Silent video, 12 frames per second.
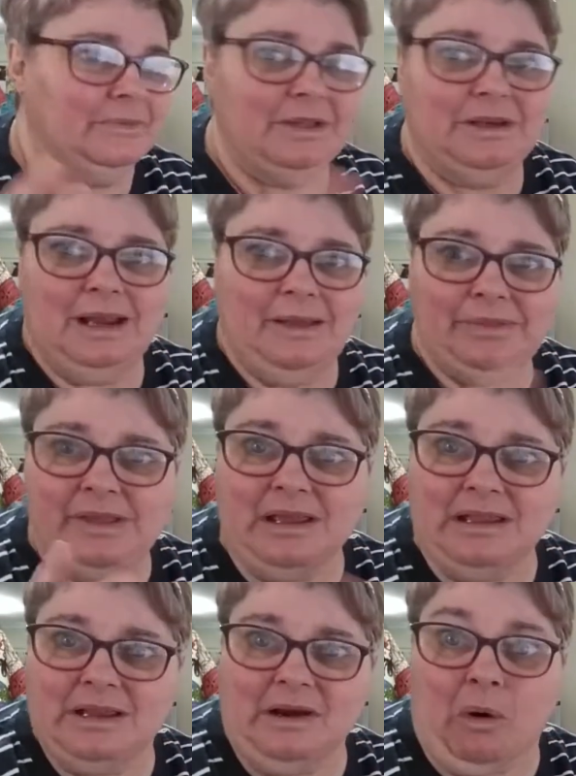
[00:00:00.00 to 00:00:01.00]
The damn thing
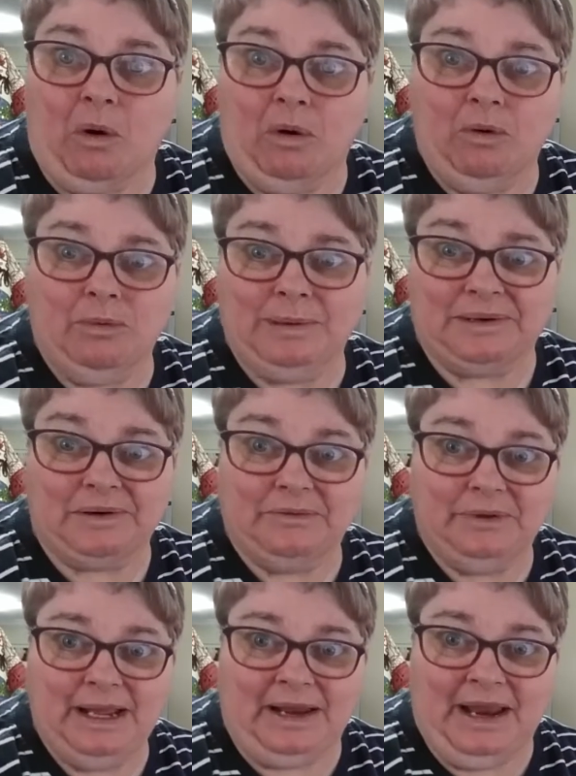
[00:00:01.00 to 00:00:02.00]
is in orbit
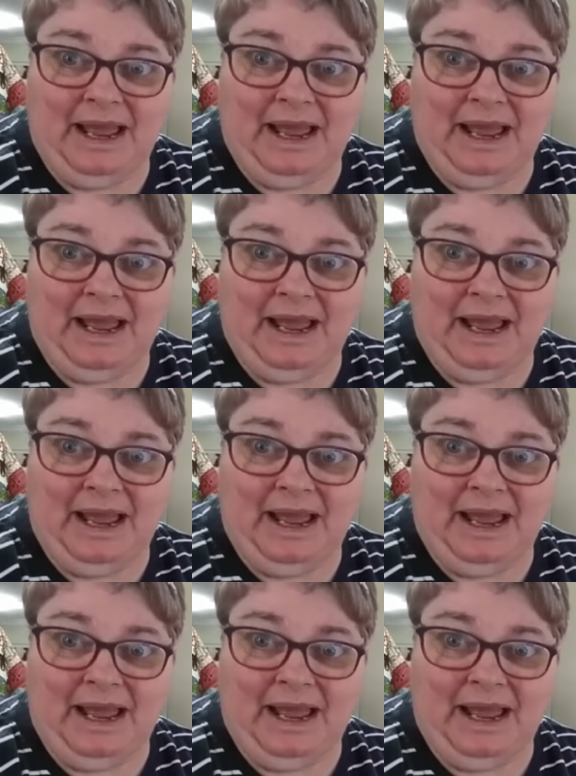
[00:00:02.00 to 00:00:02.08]
around